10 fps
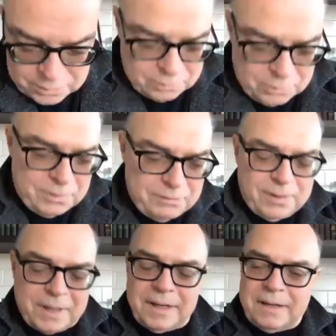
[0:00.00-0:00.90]

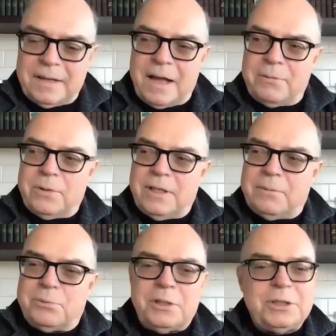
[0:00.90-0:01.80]
terrific. I really
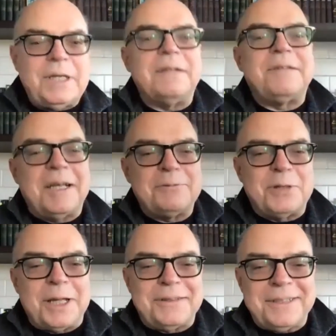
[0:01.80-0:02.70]
appreciate it. Thanks
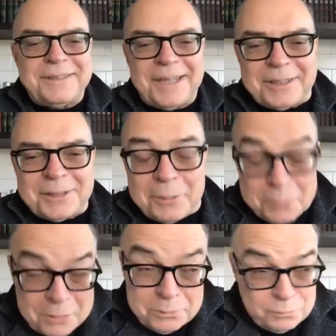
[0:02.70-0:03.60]
for getting in touch. You know,
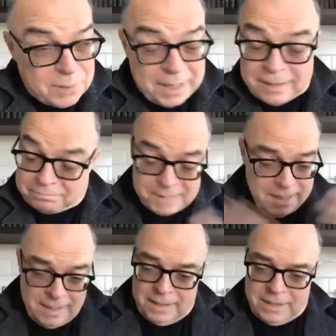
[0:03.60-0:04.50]
it was fun, and
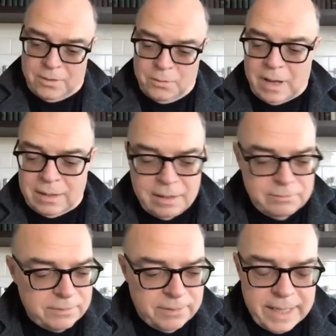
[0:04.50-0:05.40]
you know, I
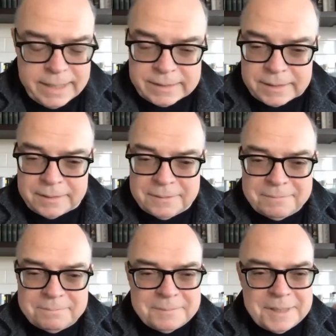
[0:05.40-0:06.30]
love the fans,
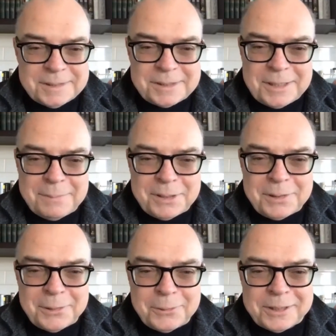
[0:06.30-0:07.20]
and let's keep
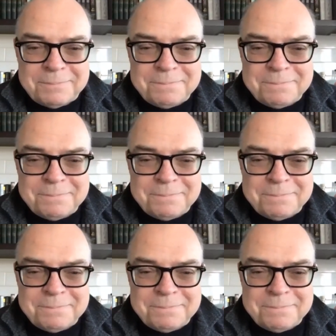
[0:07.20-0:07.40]
it going.